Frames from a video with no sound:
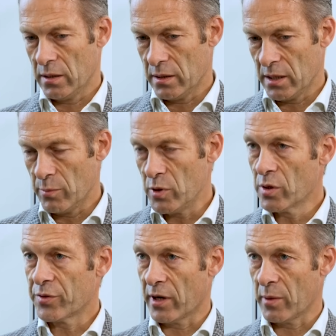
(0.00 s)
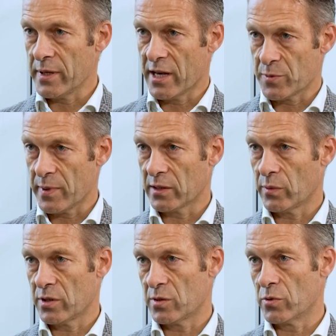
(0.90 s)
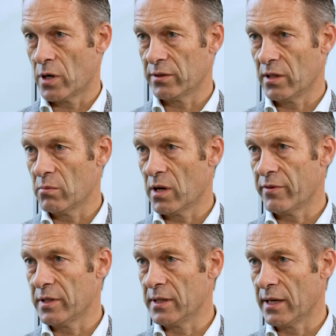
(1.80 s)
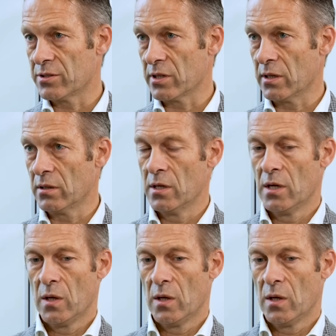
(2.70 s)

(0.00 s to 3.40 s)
the immunotherapy aspect, which is brought in by vididencel,